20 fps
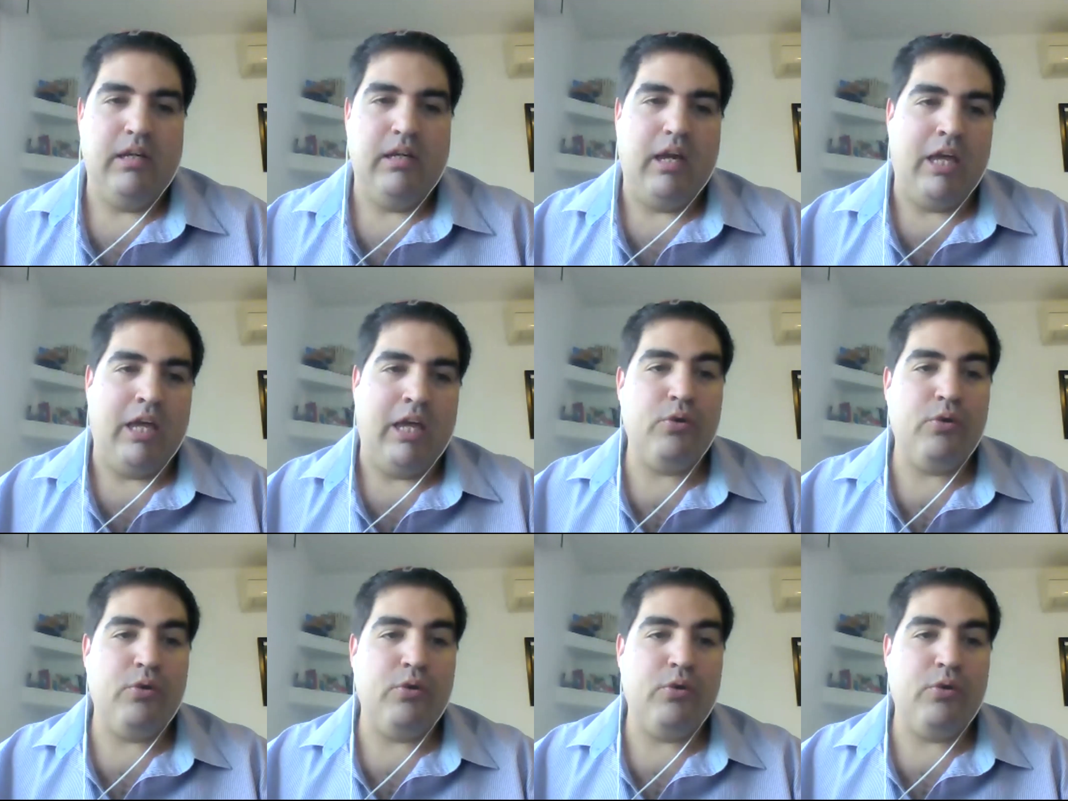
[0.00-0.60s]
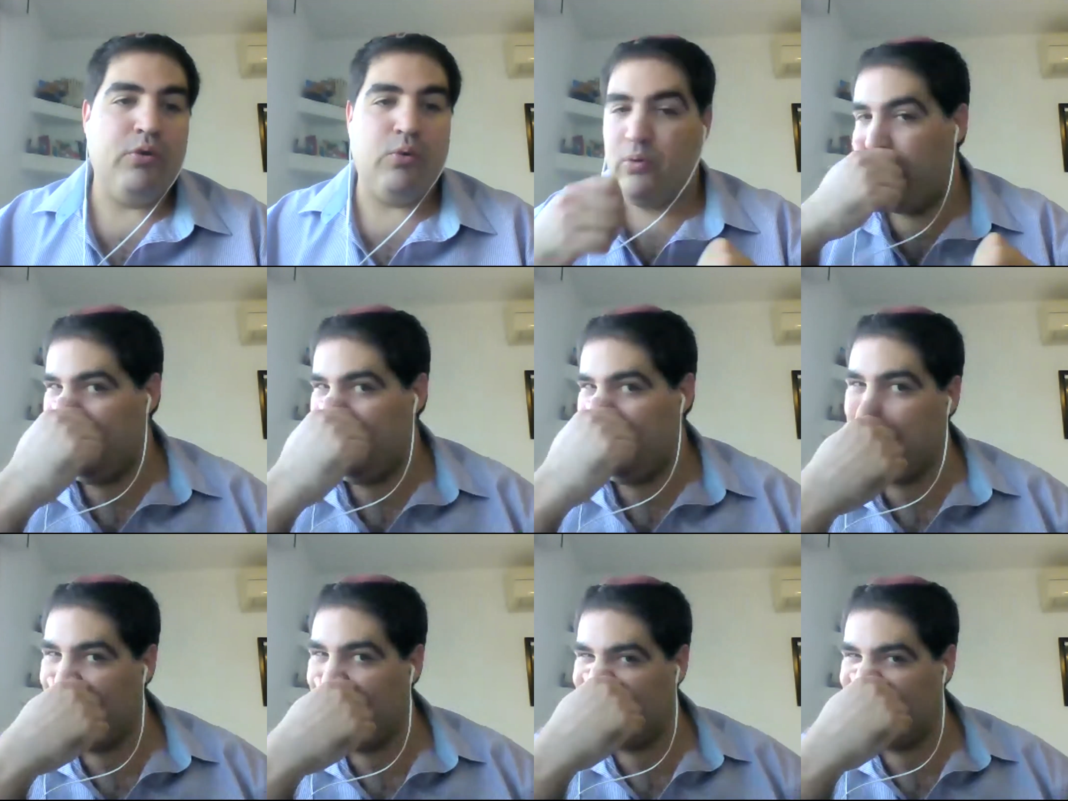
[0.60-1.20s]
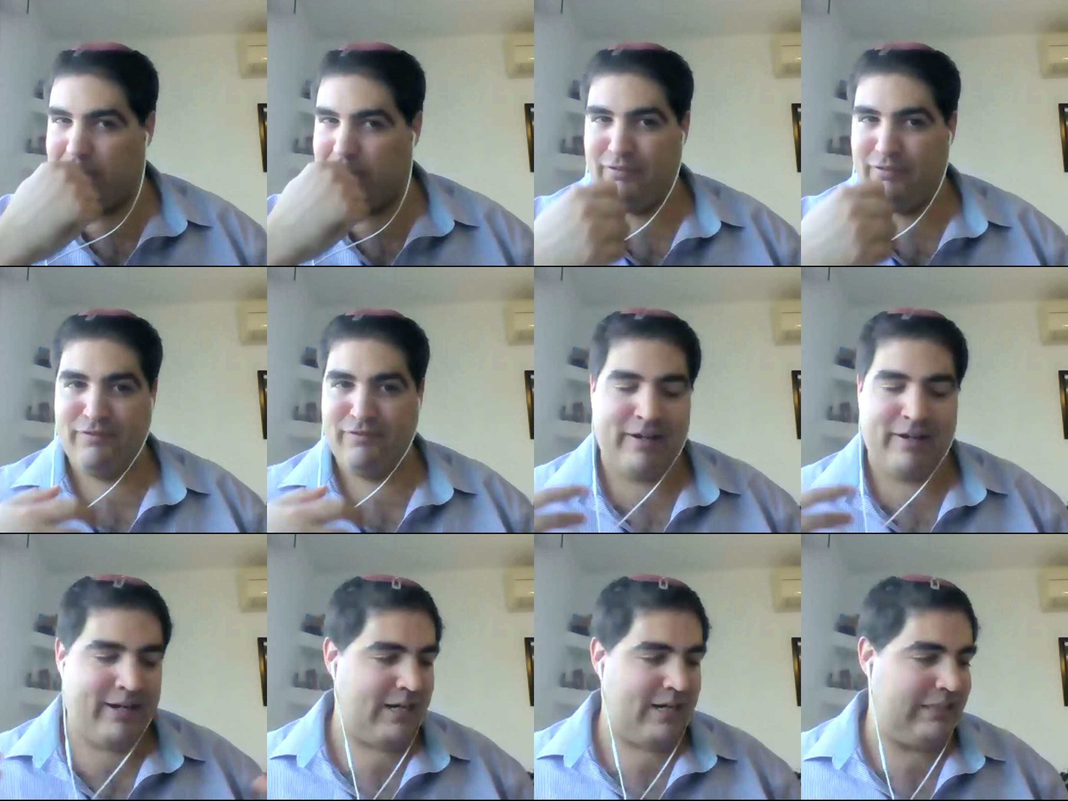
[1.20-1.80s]
in order to create
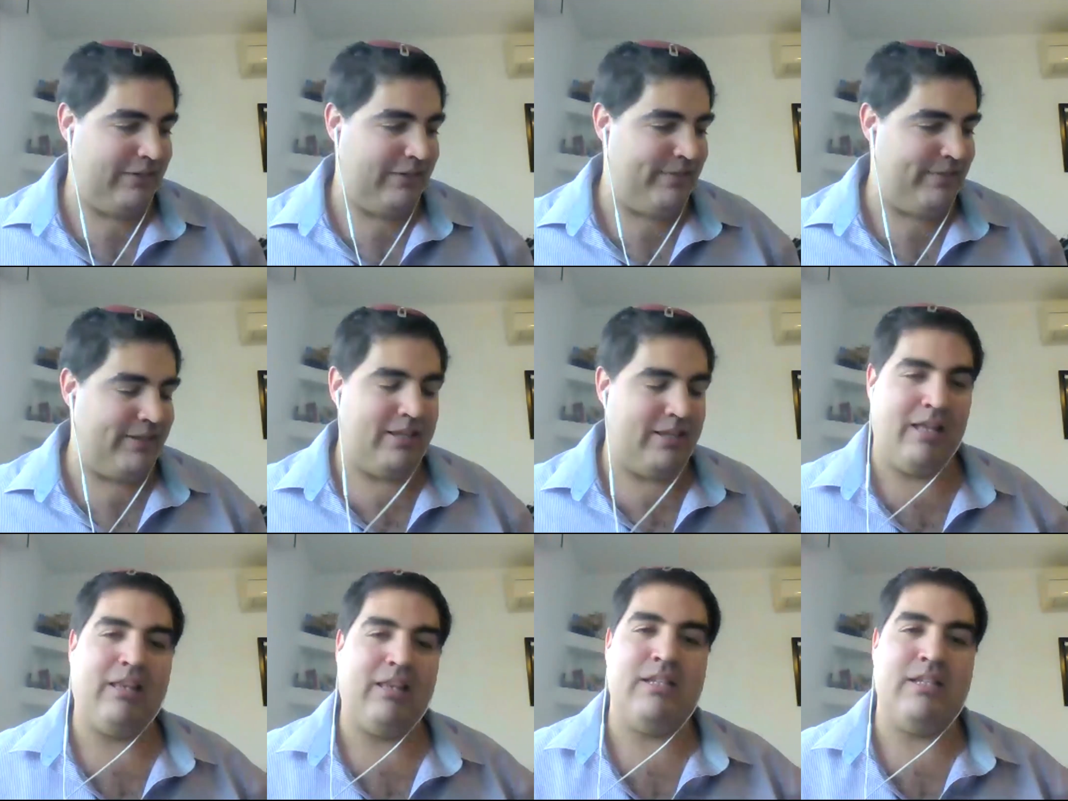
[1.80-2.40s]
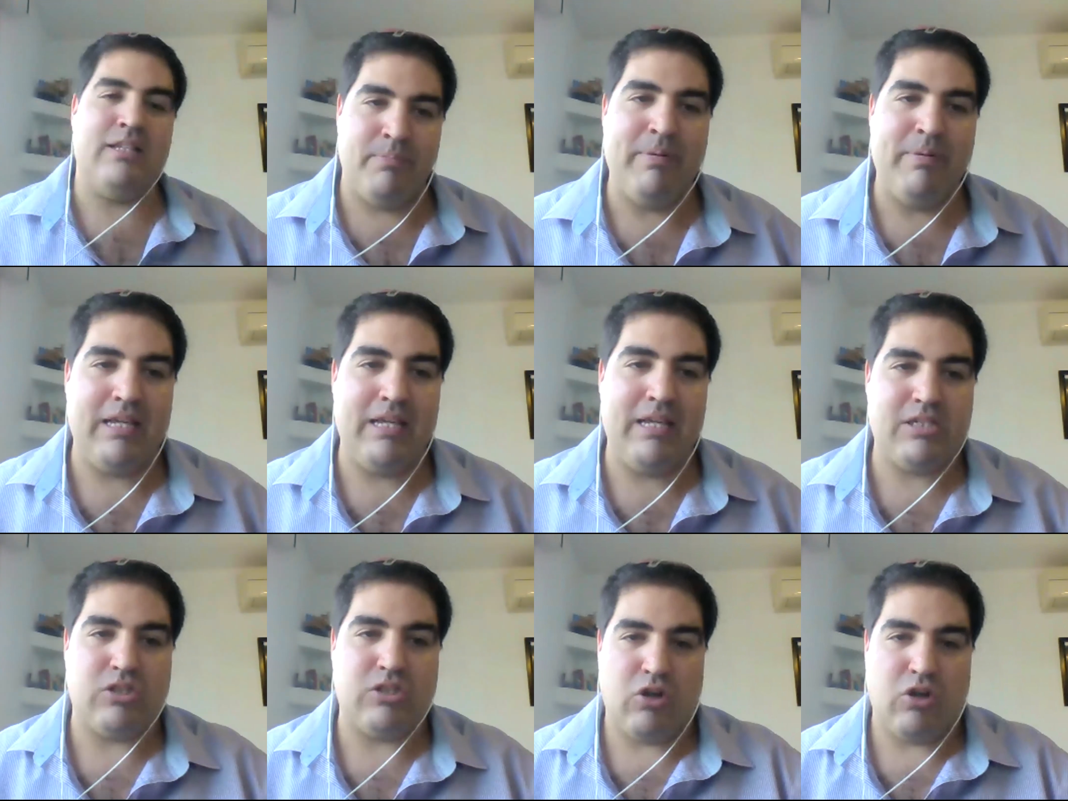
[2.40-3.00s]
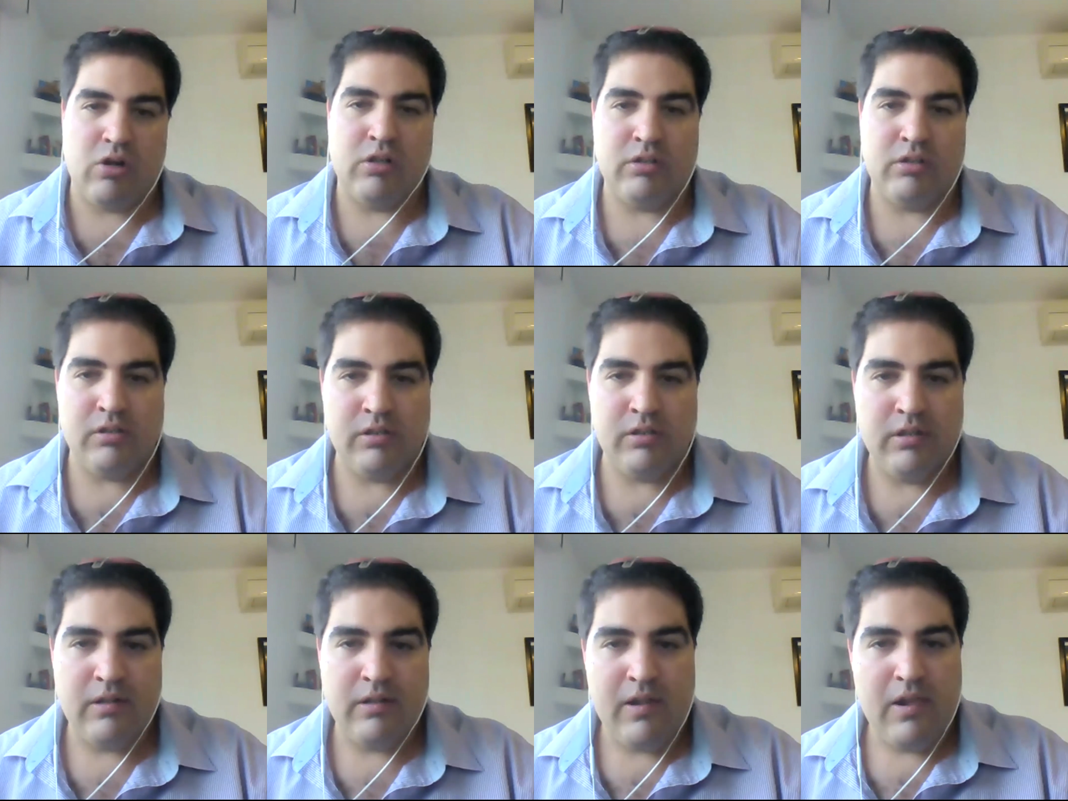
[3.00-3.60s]
fun activity that is based
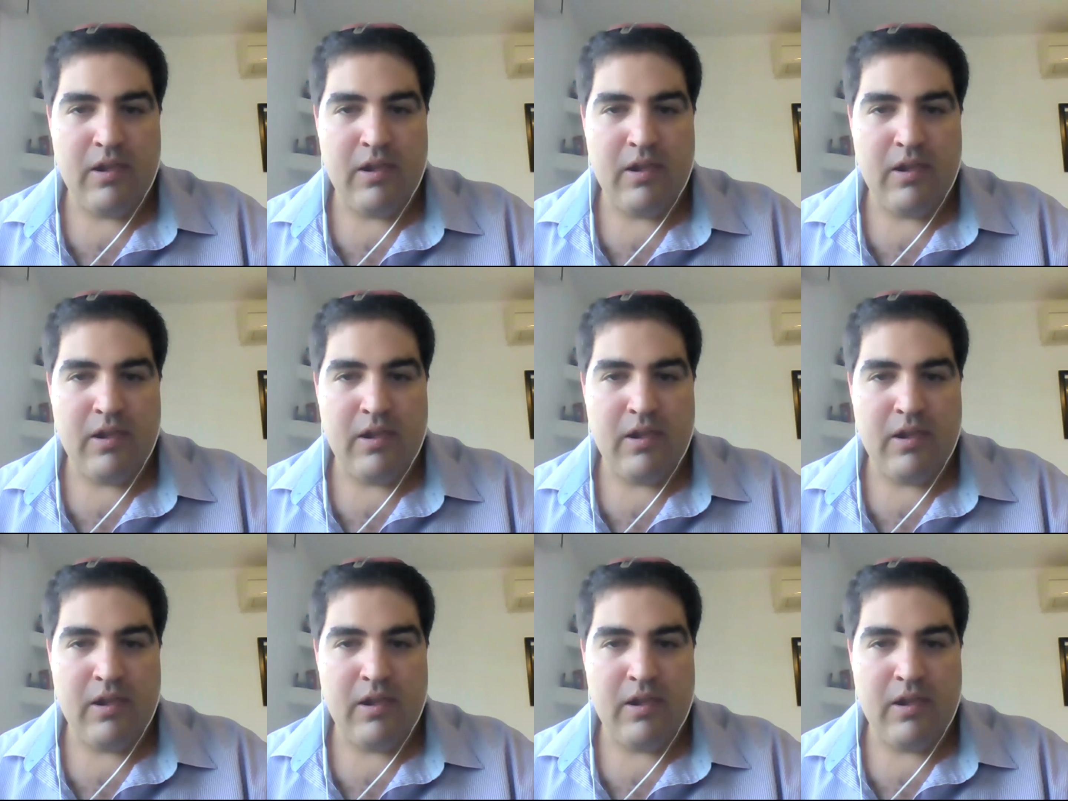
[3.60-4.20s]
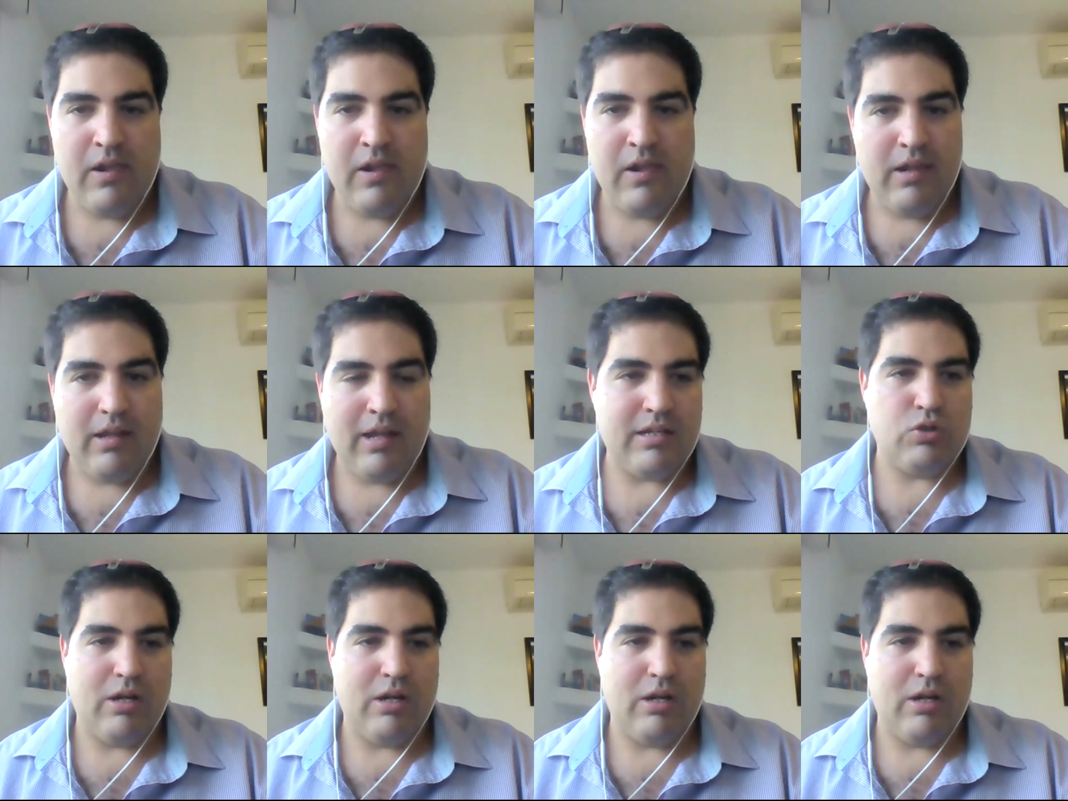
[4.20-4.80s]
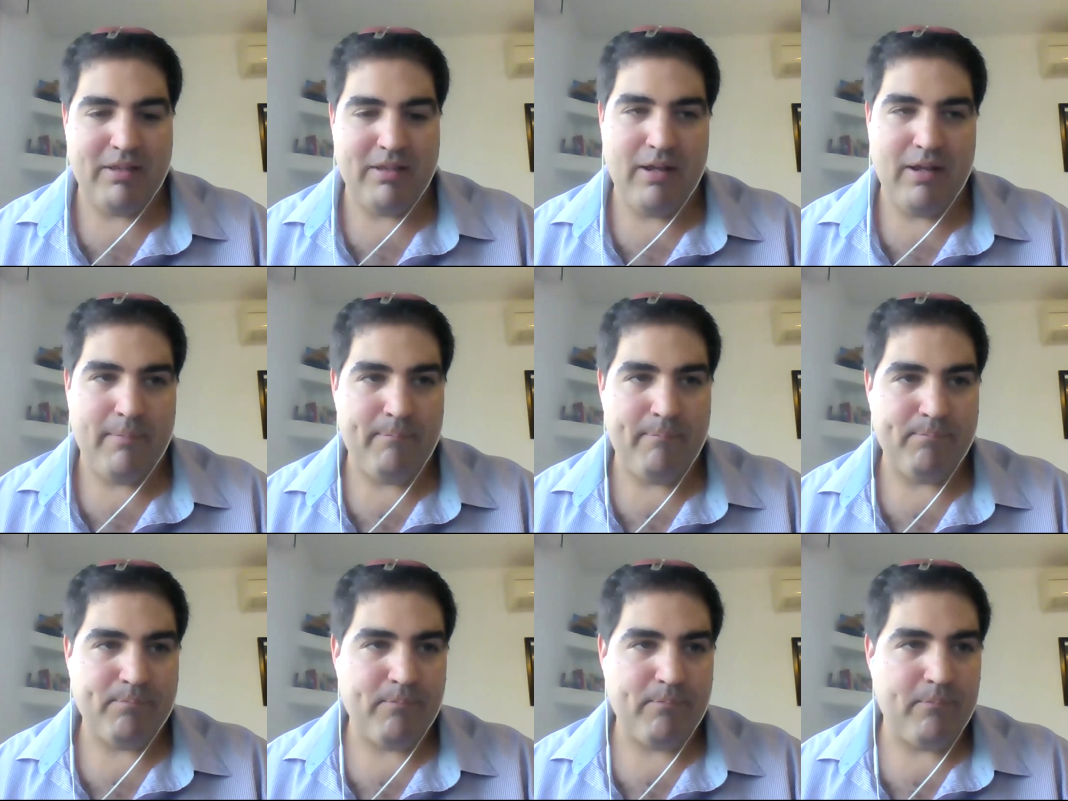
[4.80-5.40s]
on social
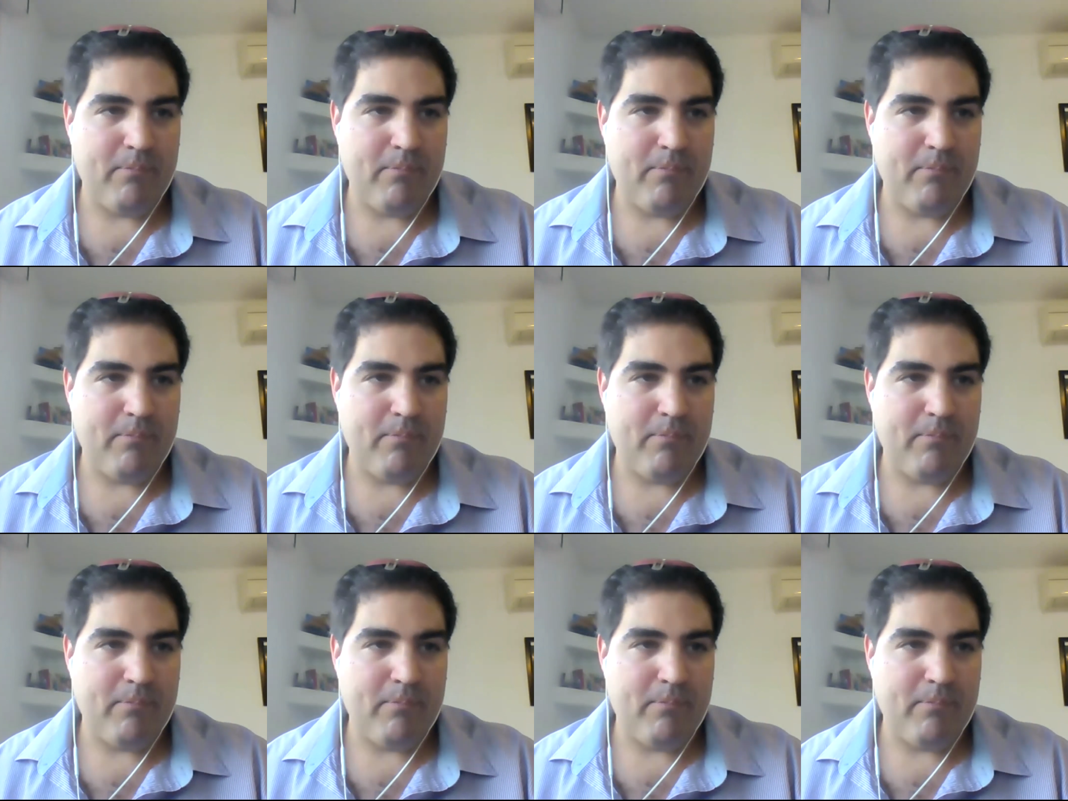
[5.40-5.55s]
media.